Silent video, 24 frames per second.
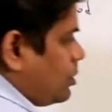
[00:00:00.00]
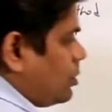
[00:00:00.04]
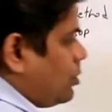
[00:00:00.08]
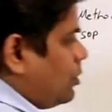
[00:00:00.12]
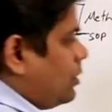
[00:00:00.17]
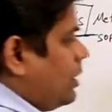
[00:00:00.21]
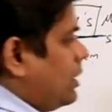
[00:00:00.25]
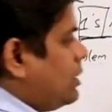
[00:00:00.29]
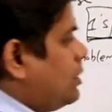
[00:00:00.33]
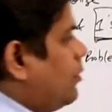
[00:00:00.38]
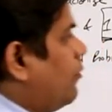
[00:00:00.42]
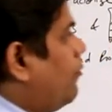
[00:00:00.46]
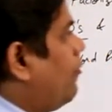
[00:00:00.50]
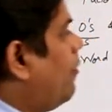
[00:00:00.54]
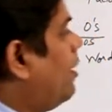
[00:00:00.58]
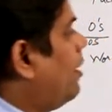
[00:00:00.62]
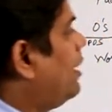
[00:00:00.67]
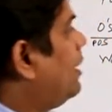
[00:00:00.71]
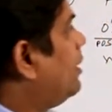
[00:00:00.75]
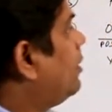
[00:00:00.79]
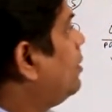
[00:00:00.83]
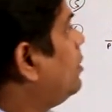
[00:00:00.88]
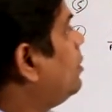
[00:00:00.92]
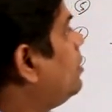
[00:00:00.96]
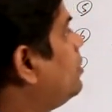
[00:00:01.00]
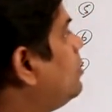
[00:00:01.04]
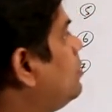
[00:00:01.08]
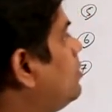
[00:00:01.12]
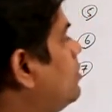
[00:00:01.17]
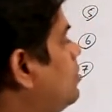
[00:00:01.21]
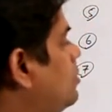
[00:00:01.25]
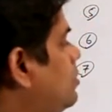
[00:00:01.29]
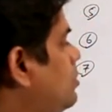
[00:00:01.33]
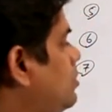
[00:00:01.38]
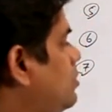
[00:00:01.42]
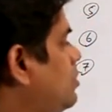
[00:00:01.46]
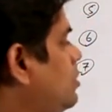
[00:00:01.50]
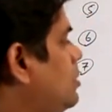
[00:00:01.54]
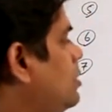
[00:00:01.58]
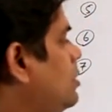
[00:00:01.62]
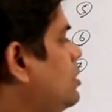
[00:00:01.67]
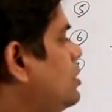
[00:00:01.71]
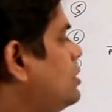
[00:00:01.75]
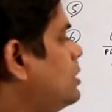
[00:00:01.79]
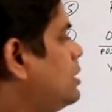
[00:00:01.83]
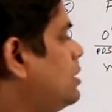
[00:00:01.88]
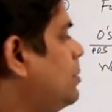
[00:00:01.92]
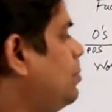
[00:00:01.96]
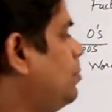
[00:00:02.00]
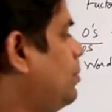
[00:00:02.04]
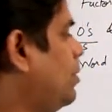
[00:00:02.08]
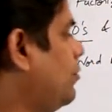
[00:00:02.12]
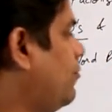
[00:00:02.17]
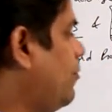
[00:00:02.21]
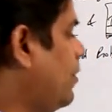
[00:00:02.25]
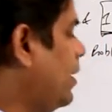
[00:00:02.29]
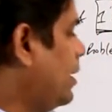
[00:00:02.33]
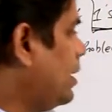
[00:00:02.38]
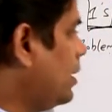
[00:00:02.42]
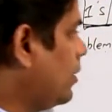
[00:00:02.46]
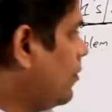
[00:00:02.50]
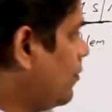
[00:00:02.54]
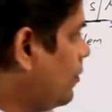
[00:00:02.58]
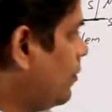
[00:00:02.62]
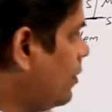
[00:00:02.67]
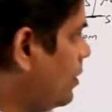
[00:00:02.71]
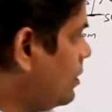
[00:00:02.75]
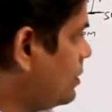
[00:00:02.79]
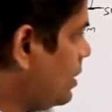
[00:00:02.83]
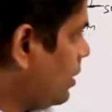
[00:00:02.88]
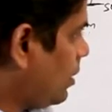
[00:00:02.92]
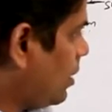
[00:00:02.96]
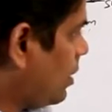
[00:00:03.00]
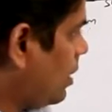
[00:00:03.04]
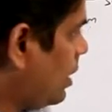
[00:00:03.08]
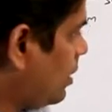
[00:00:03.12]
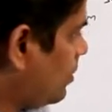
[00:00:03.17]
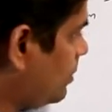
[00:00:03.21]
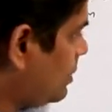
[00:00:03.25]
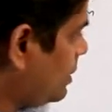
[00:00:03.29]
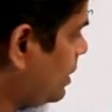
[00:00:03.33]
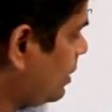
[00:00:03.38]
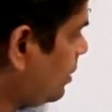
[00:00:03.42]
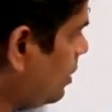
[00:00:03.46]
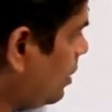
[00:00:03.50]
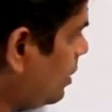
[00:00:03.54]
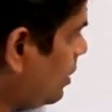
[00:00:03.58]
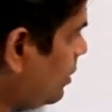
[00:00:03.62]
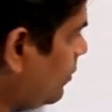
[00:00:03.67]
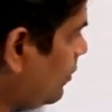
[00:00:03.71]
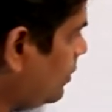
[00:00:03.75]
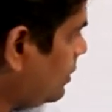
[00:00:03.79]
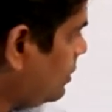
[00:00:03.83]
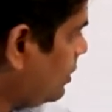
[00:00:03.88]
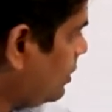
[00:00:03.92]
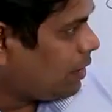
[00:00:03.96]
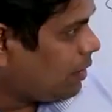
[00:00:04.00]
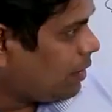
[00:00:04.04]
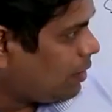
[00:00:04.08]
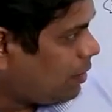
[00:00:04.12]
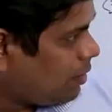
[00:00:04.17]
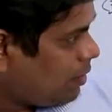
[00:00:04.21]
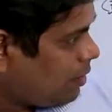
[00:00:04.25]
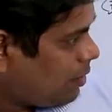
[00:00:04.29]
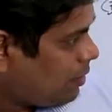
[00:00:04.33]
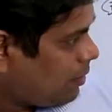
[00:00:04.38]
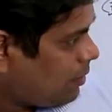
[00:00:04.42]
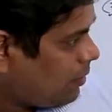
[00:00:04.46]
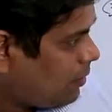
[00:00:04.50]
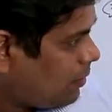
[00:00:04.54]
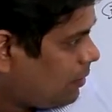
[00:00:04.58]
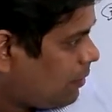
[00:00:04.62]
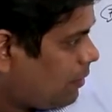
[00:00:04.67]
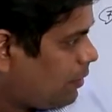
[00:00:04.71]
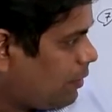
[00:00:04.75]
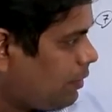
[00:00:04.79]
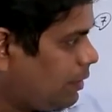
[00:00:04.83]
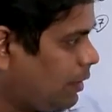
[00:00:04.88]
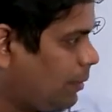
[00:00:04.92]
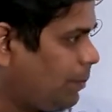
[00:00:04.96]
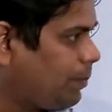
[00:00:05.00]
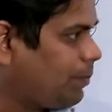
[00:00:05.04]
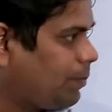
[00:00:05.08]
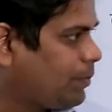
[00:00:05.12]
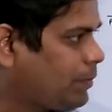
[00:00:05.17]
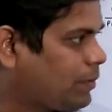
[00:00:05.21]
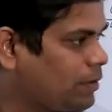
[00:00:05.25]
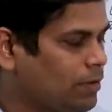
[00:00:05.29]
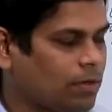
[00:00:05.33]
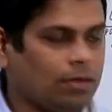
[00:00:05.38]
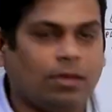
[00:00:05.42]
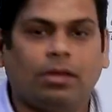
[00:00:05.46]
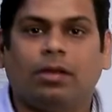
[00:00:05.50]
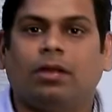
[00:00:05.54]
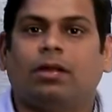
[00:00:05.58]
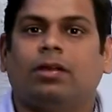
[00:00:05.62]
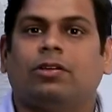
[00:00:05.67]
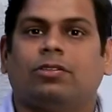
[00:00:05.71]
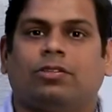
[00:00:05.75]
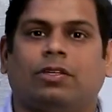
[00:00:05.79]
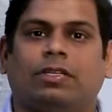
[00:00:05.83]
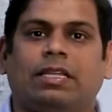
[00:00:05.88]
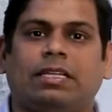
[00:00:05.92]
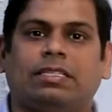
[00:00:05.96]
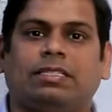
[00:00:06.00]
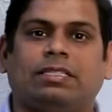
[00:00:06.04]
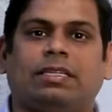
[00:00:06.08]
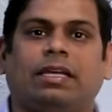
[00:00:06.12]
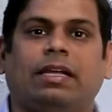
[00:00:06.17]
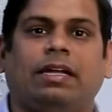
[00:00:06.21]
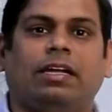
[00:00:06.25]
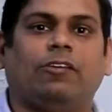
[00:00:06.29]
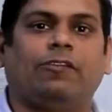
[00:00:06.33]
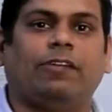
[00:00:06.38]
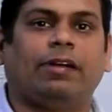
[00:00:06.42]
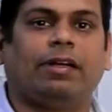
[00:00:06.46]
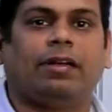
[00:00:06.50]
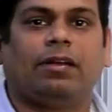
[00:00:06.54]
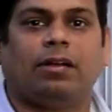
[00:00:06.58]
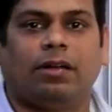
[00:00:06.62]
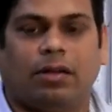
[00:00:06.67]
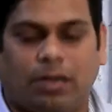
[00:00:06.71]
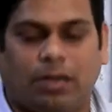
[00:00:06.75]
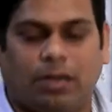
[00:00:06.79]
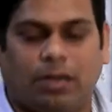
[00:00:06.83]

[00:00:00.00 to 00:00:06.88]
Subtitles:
So that's a final simplified equivalent circuit. Let me check that again. Yeah. So that's the end of it.